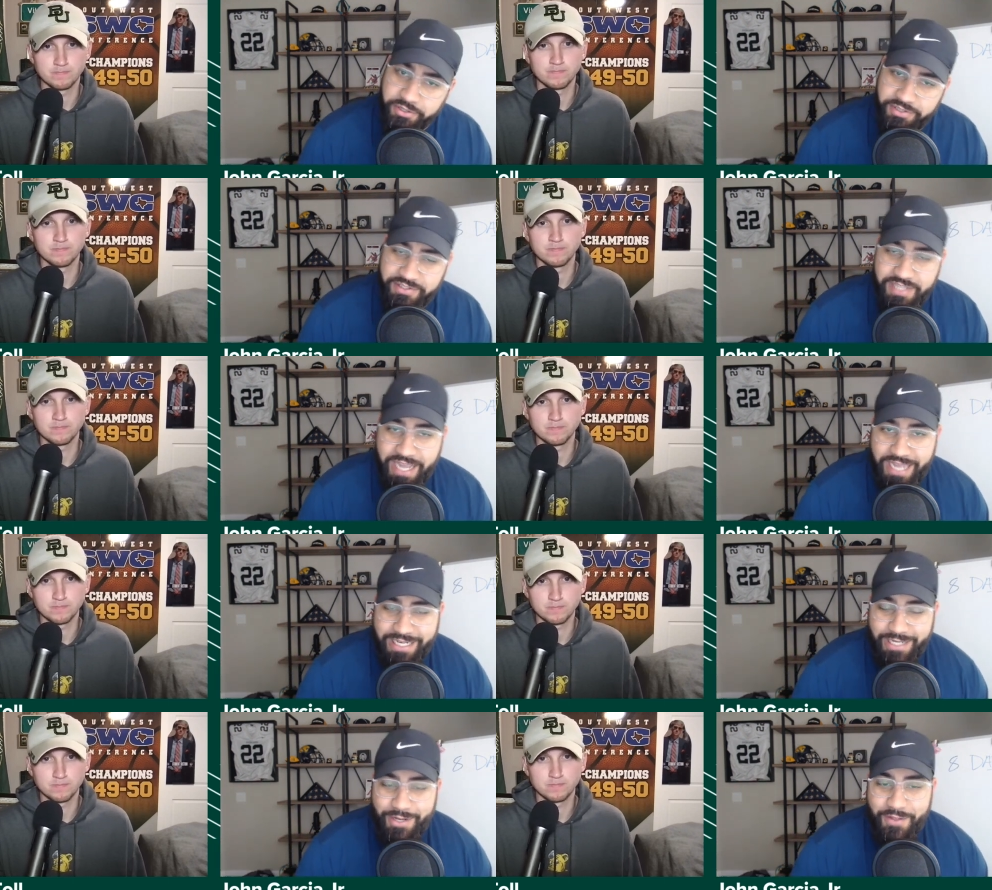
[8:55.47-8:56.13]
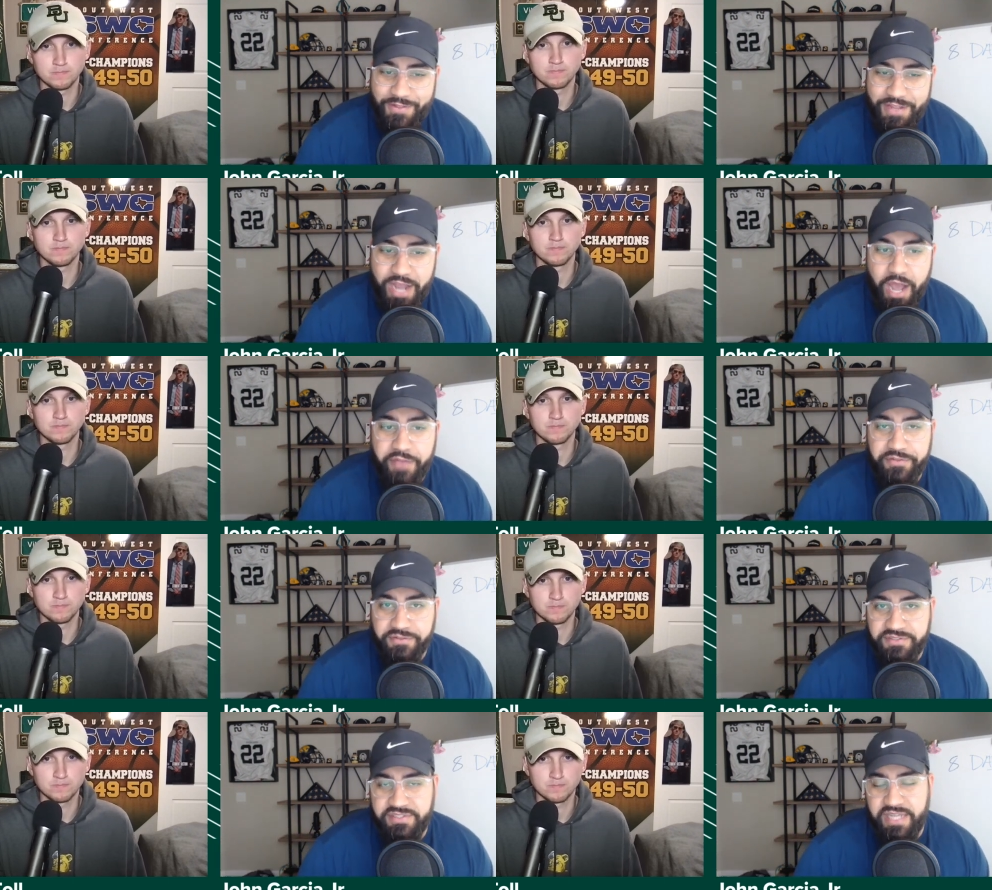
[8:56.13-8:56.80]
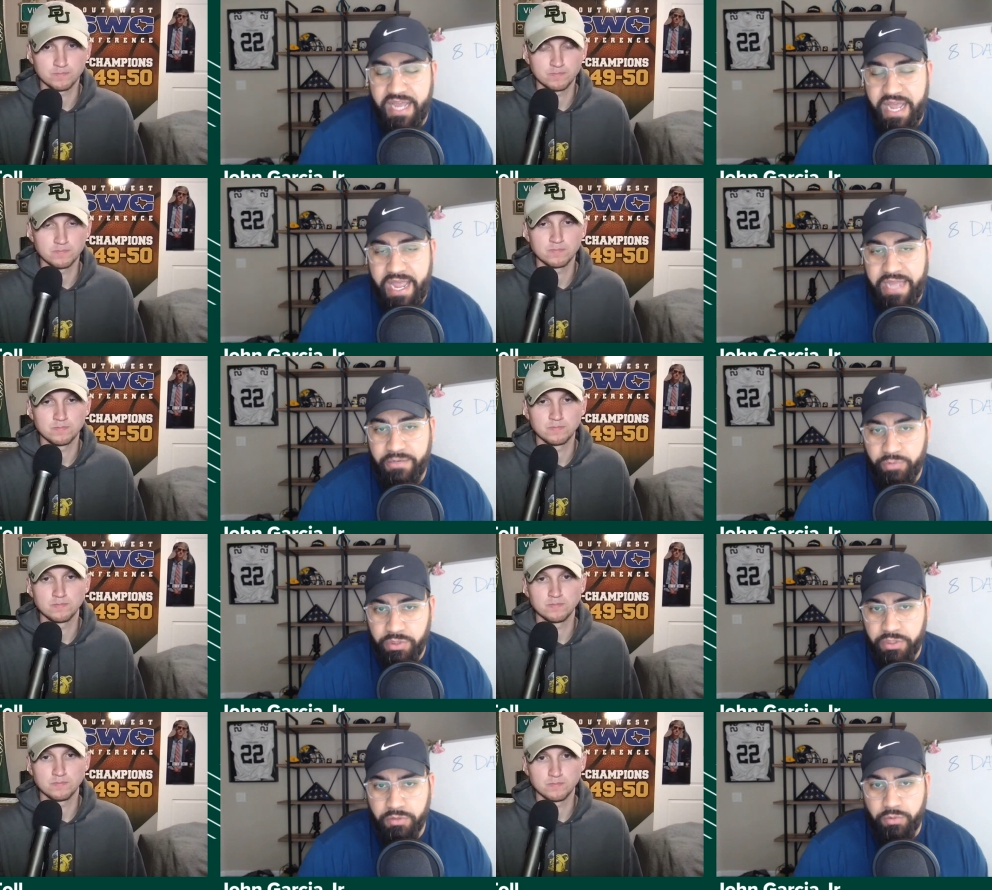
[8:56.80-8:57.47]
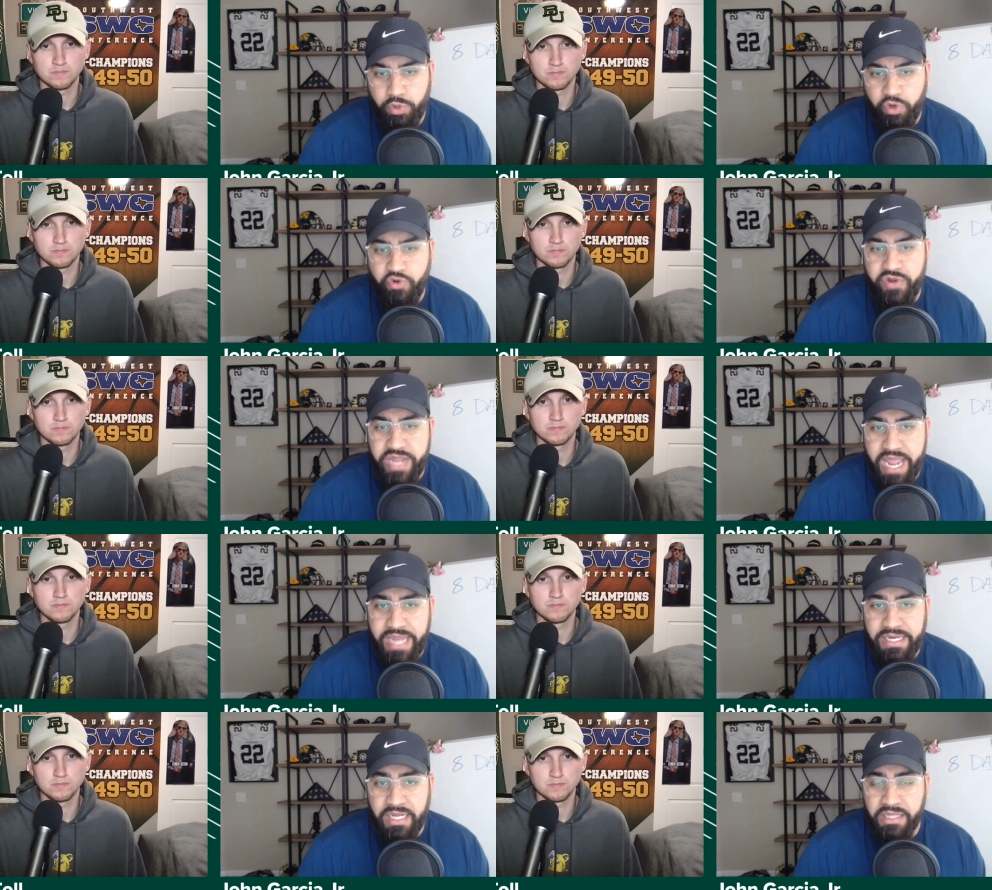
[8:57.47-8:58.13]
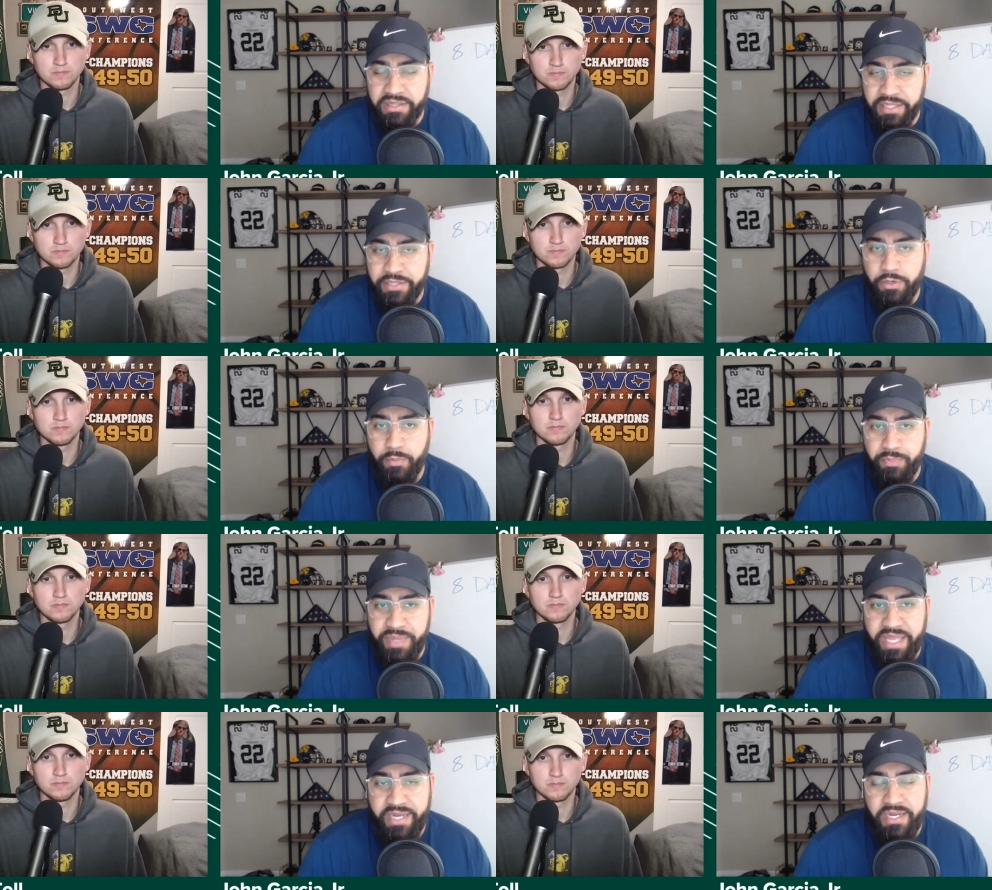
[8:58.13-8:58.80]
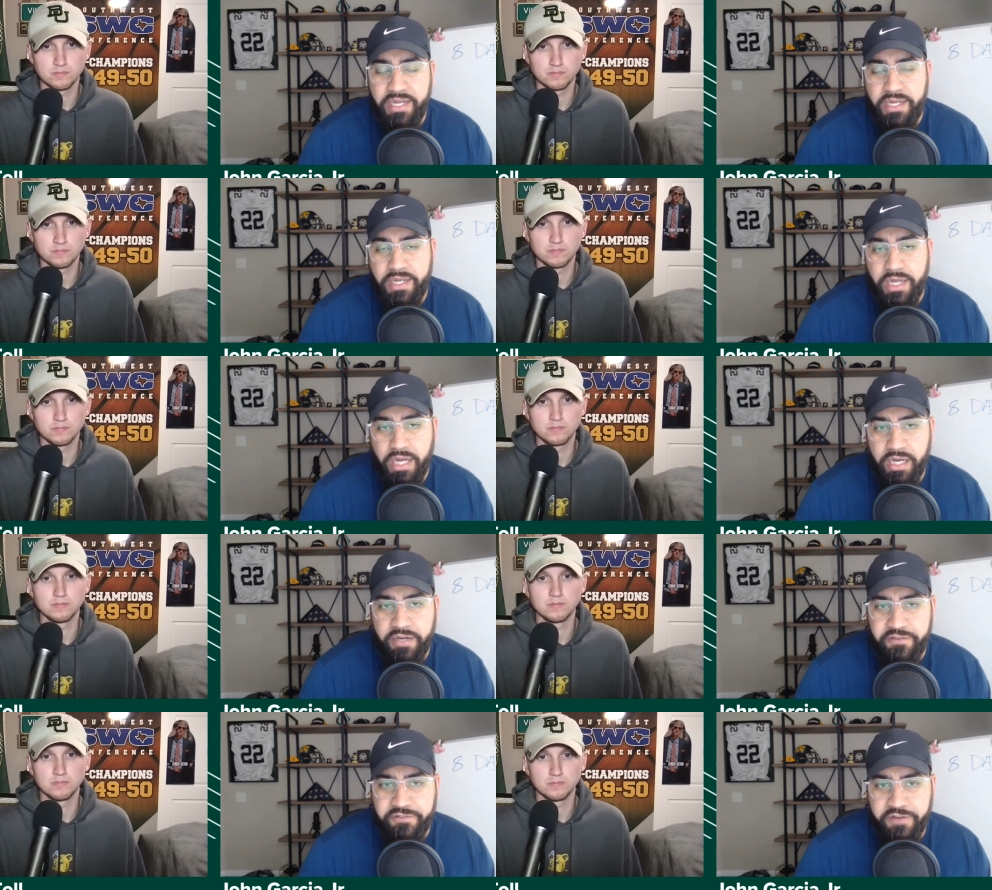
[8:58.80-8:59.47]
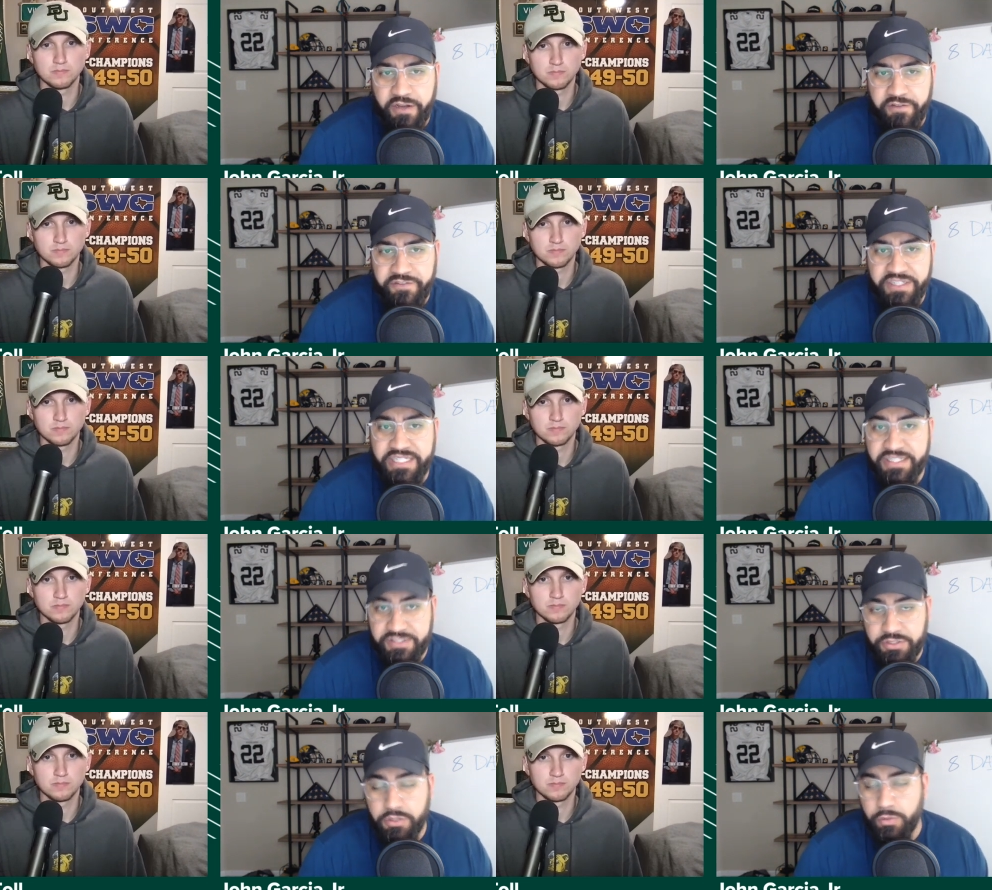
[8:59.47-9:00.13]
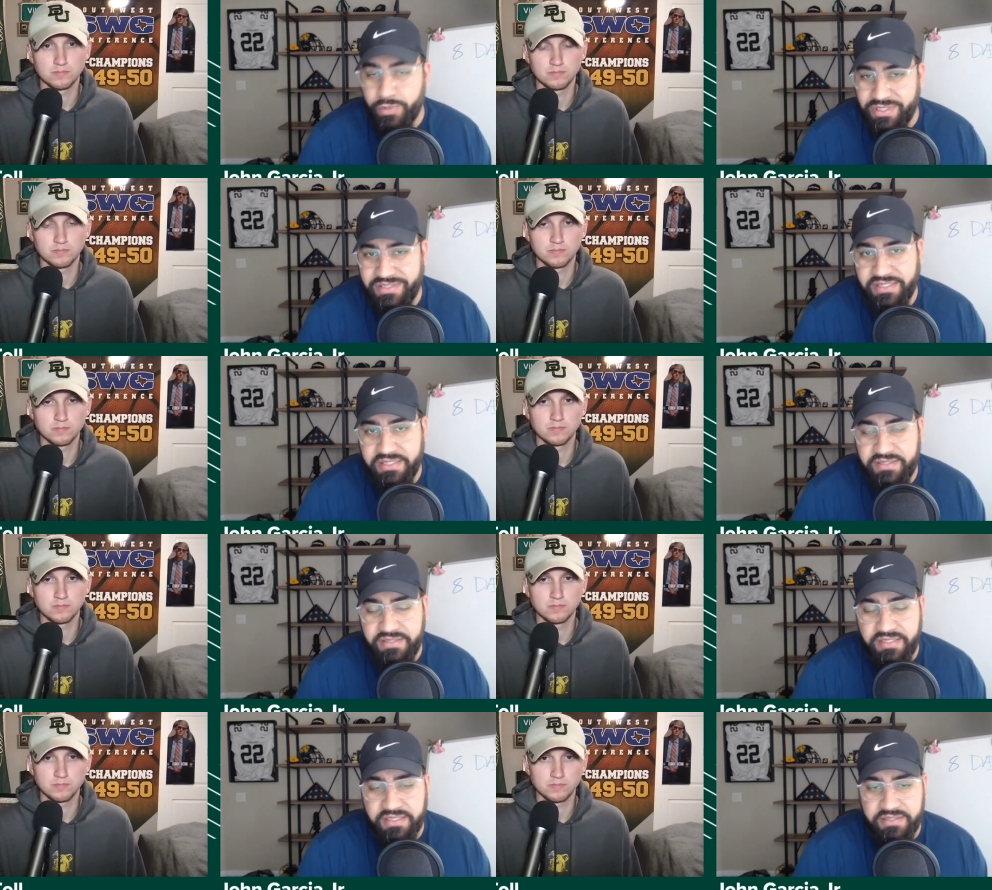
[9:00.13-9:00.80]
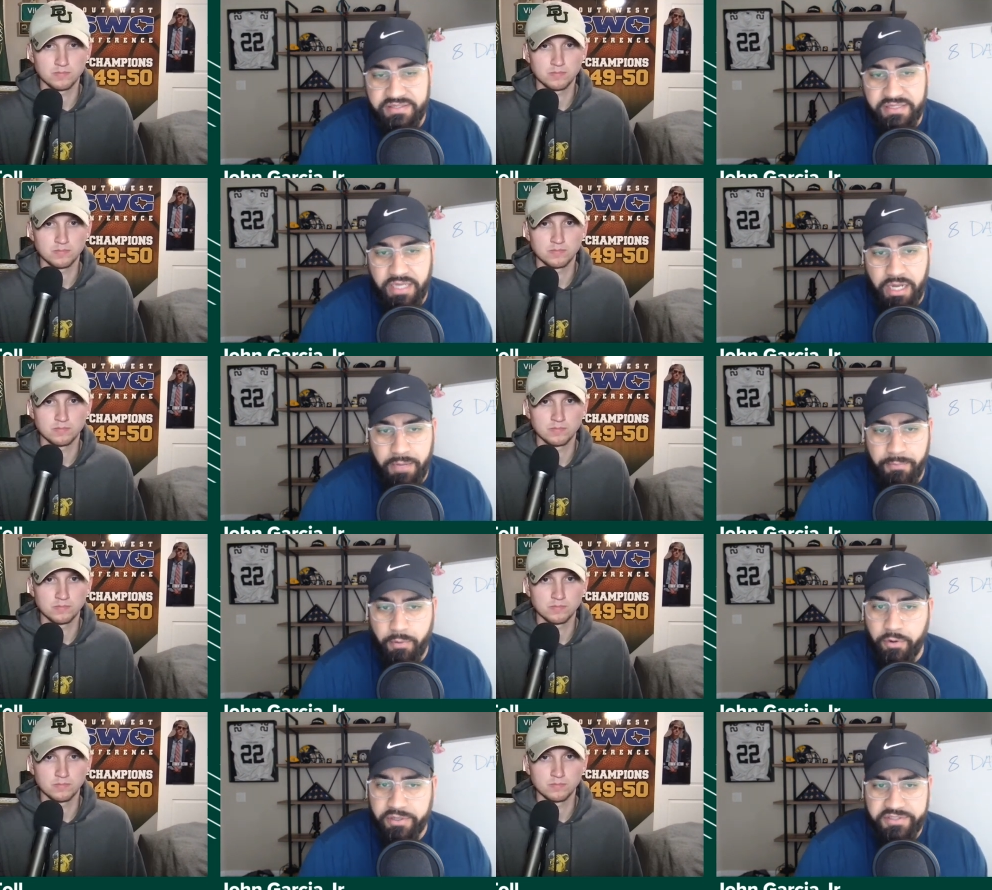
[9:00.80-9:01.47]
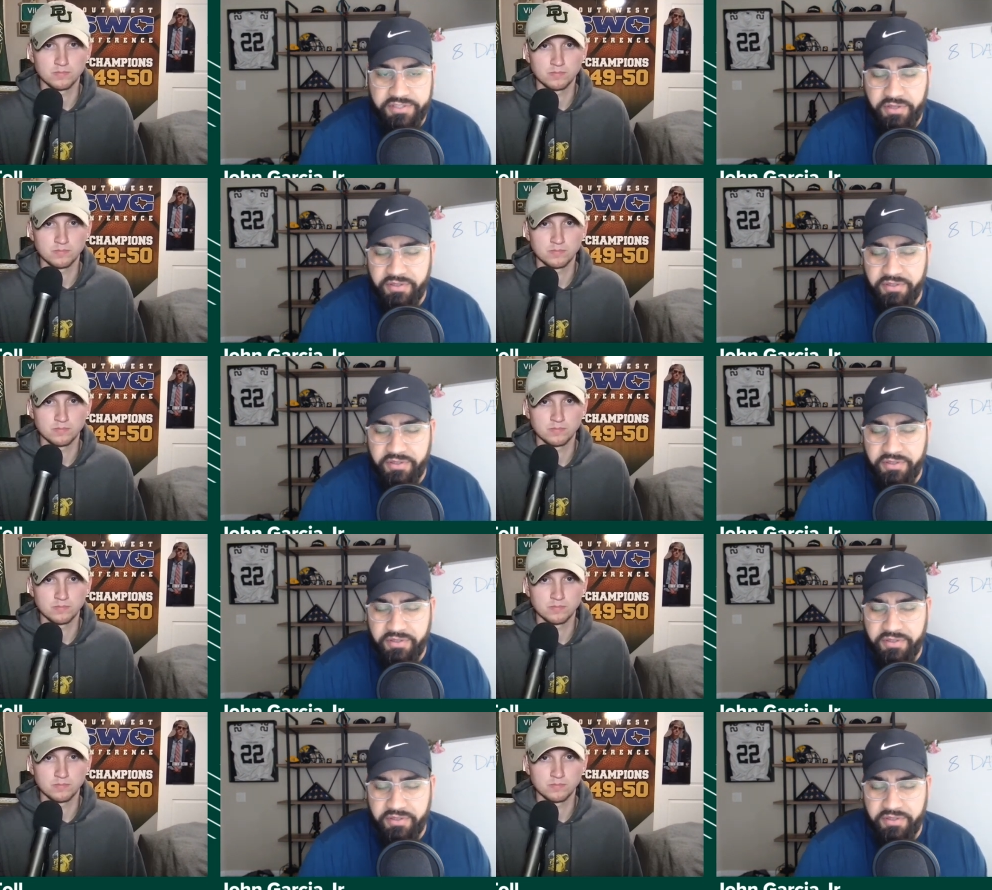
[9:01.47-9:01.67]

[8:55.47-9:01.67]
Speaker 1: side and on the other side, will create a little bit of, of additional resistance, uh, more so